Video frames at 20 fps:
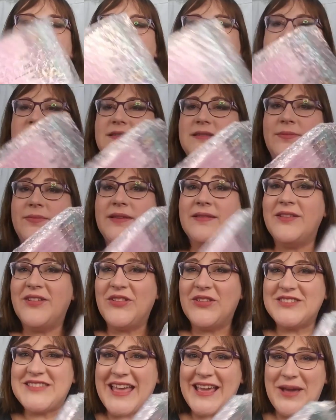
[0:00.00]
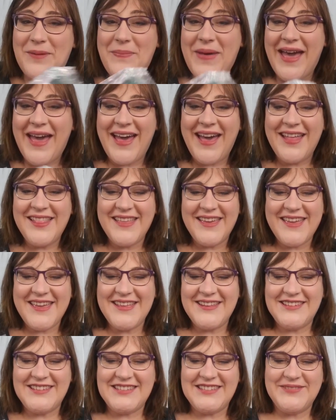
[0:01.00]
I see something that looks like a
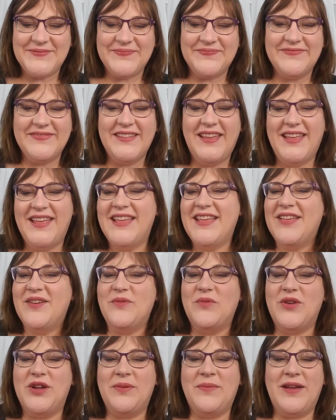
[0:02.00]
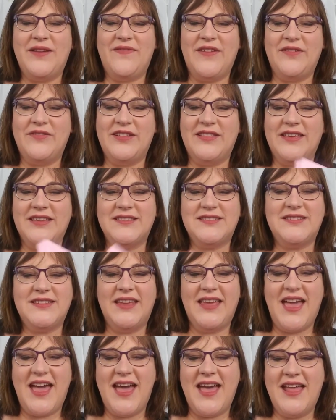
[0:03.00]
palette. One of my favorite things
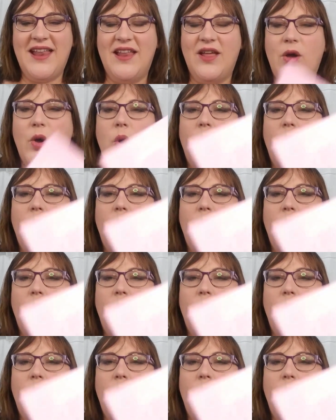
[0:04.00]
to get.